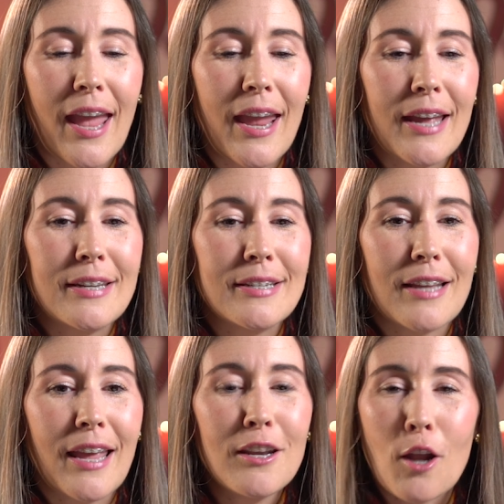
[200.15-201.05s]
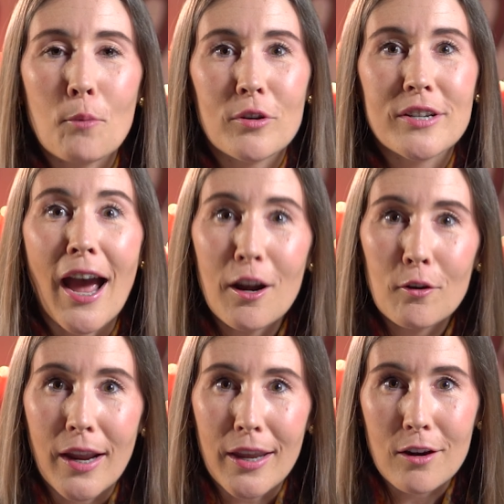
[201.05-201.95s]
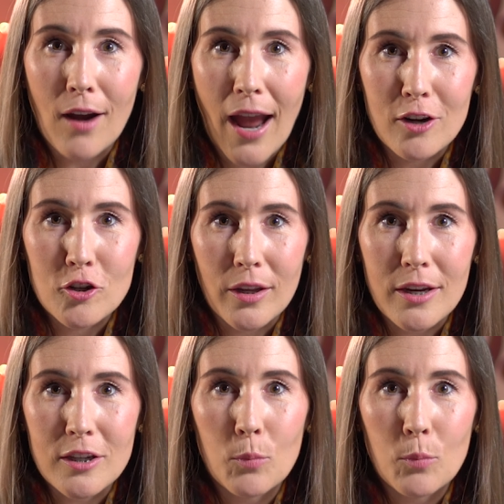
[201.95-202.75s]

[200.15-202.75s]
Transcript: and ended up retiring here actually,